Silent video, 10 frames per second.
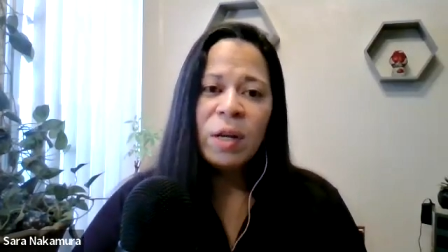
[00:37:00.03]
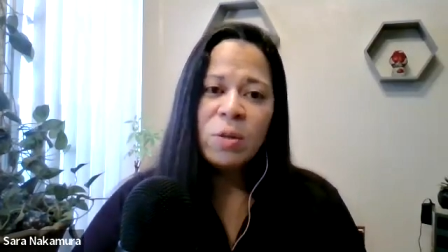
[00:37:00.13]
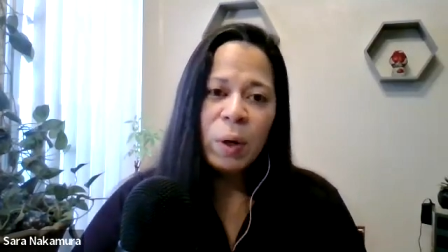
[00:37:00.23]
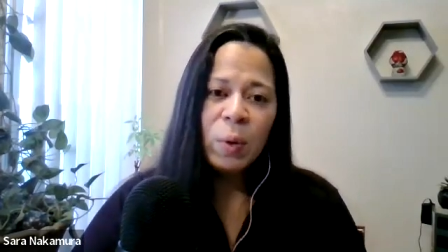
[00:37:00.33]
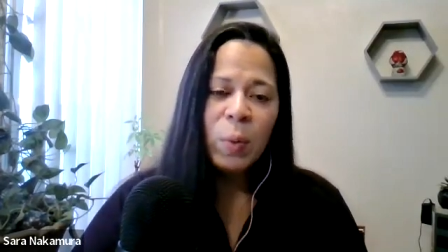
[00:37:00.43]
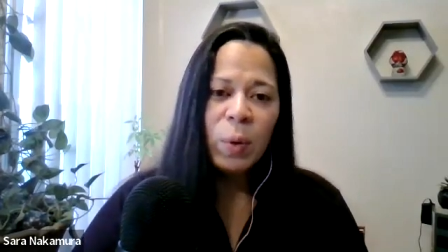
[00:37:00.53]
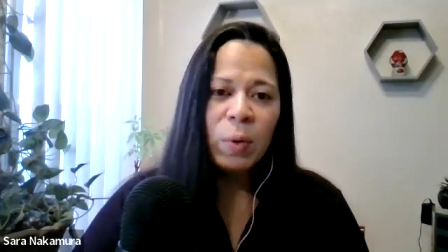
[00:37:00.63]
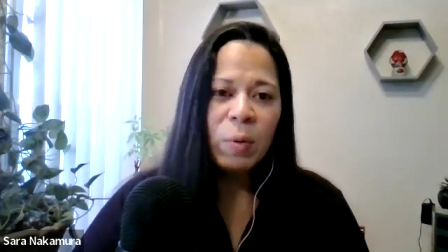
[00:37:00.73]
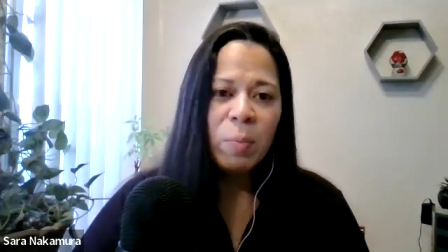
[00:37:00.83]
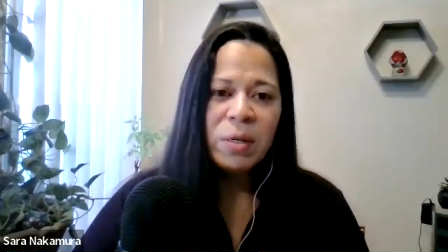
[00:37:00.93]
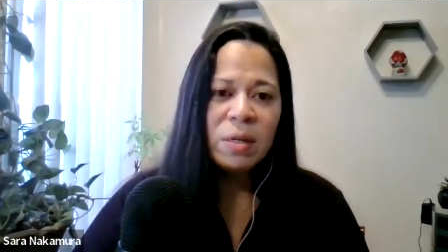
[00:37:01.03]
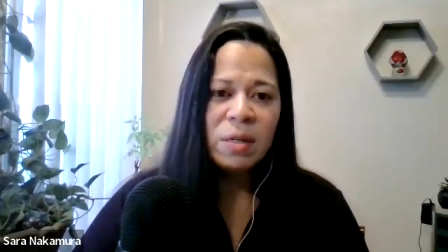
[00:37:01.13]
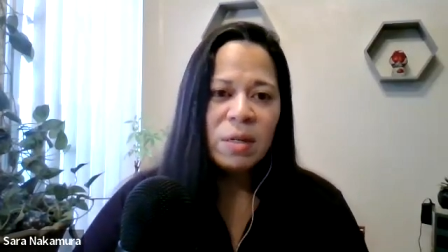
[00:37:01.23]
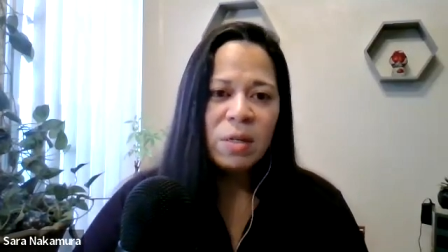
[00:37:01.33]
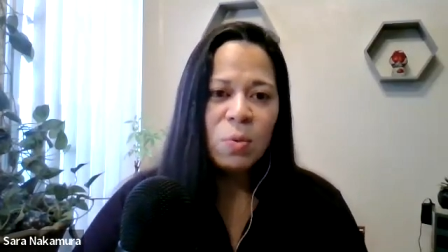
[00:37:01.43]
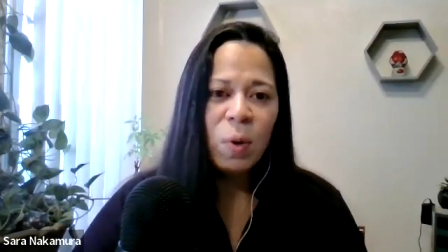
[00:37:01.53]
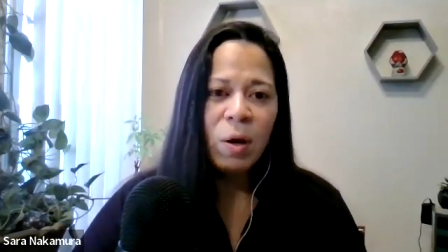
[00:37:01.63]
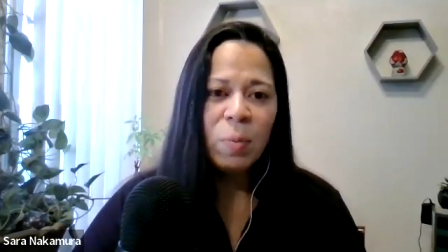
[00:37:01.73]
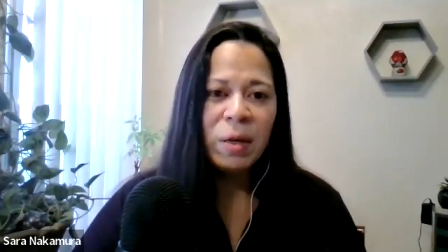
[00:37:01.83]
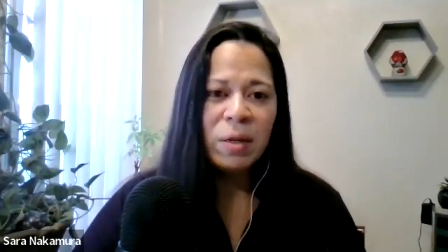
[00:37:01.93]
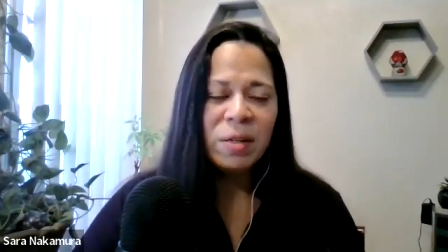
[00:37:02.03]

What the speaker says: So that's why we work with businesses as well,